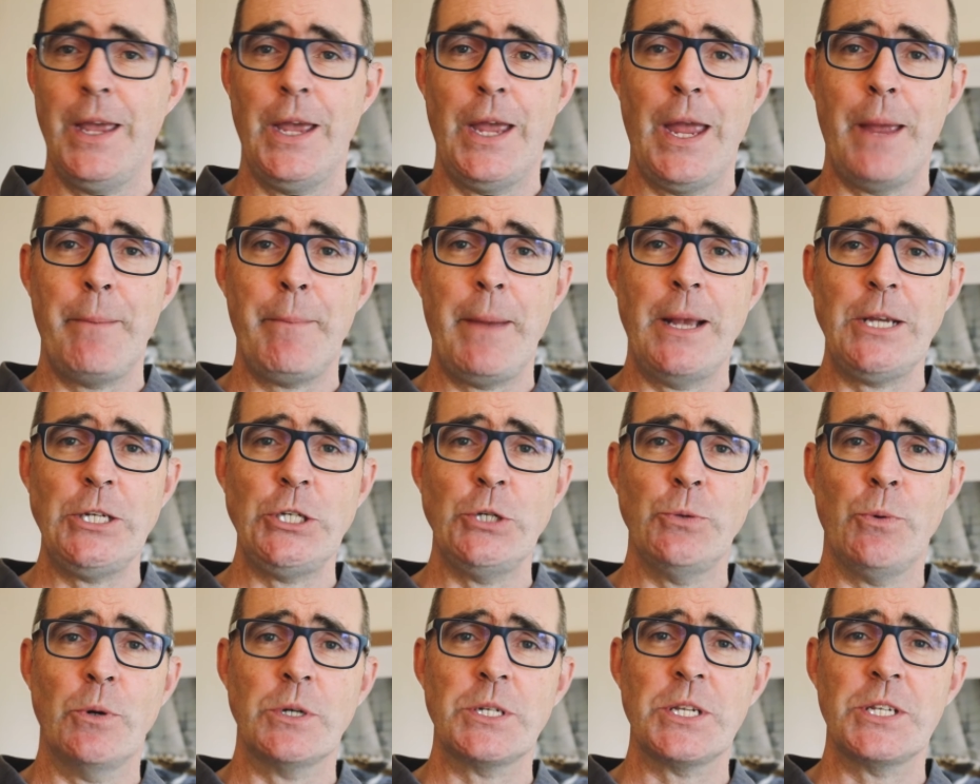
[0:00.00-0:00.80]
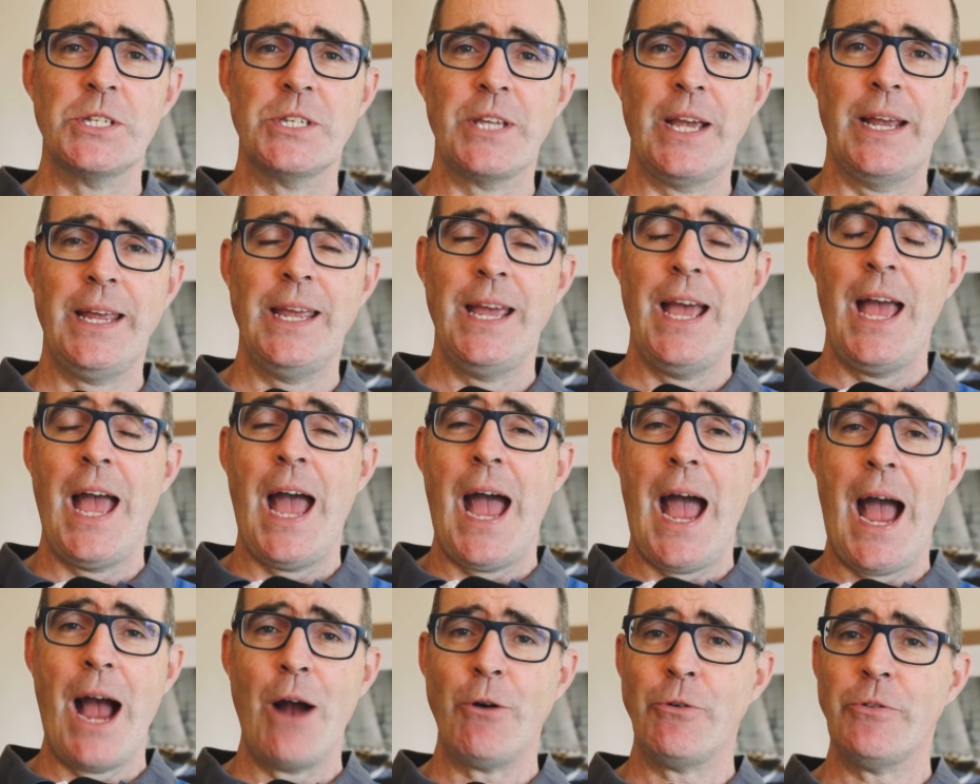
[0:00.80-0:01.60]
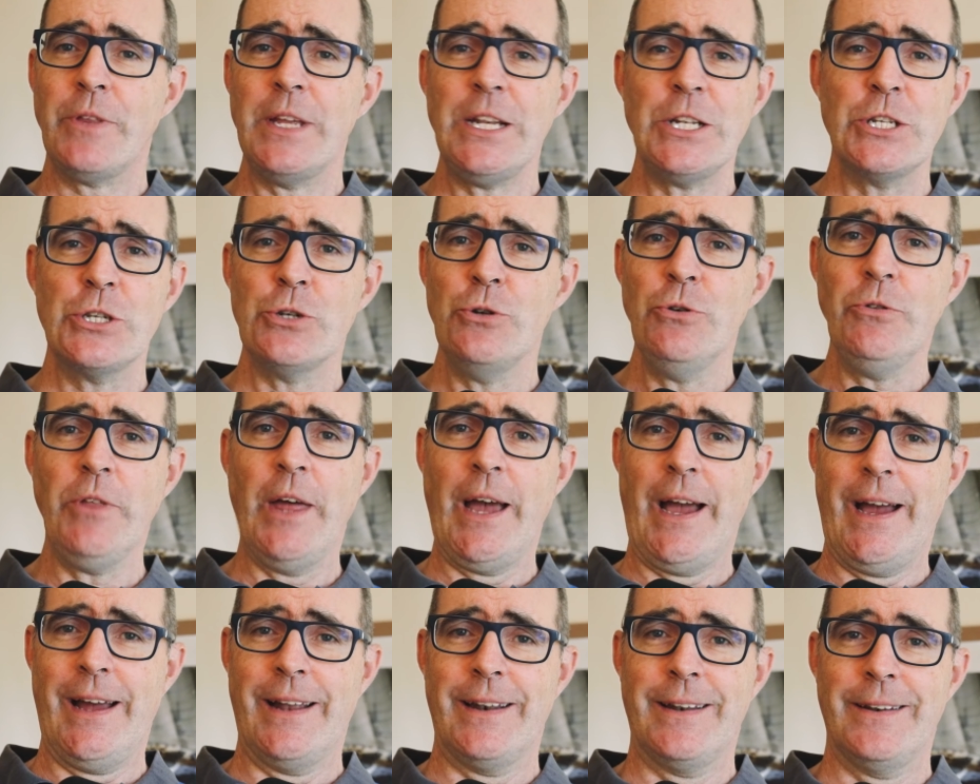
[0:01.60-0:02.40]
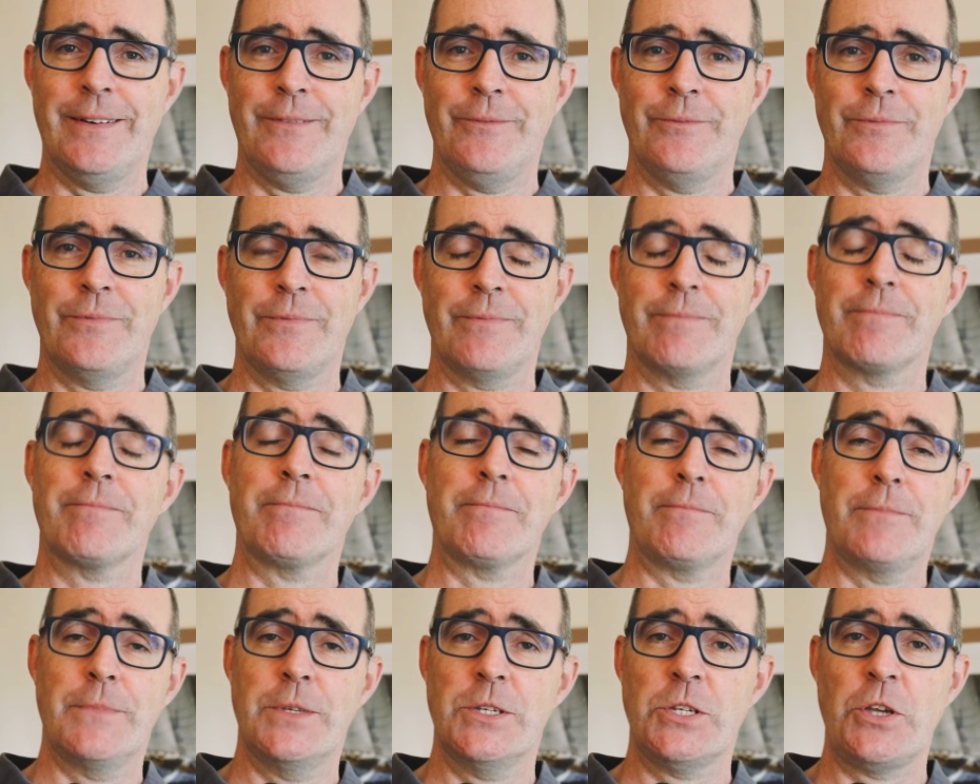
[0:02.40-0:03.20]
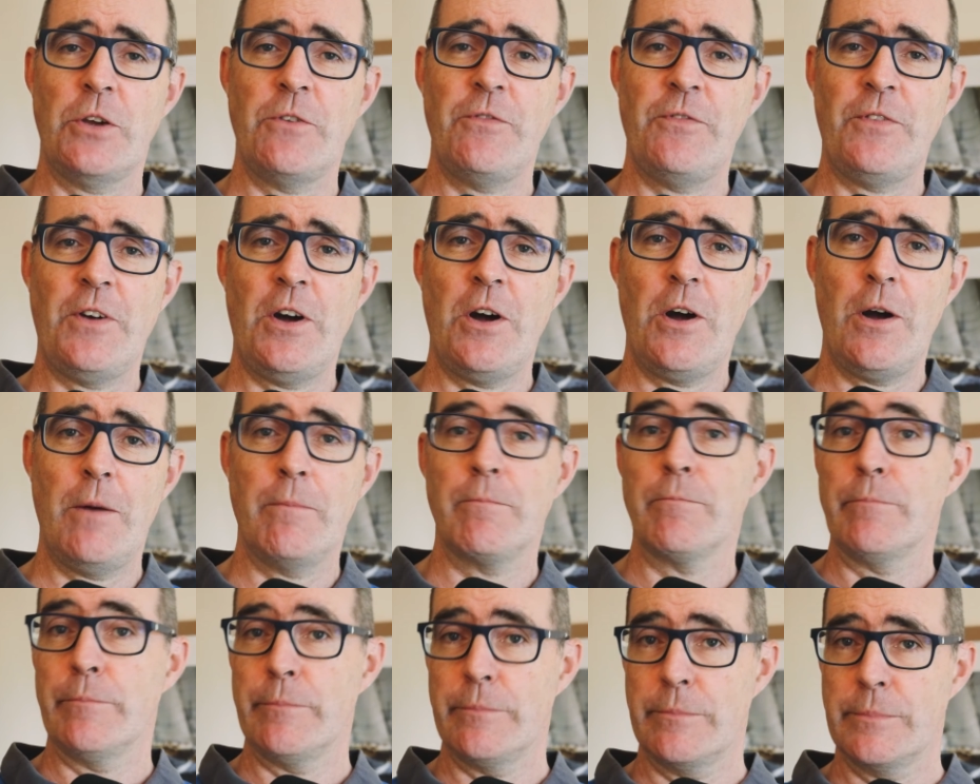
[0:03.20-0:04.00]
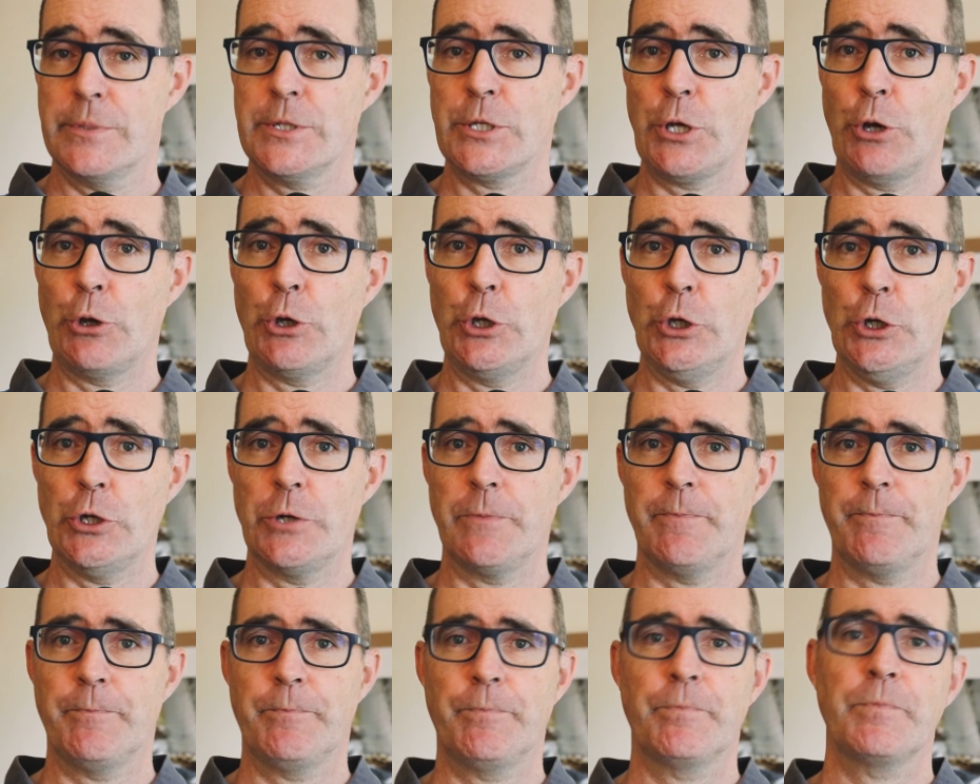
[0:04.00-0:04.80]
It makes you want to say, how do they do that? So far, so good.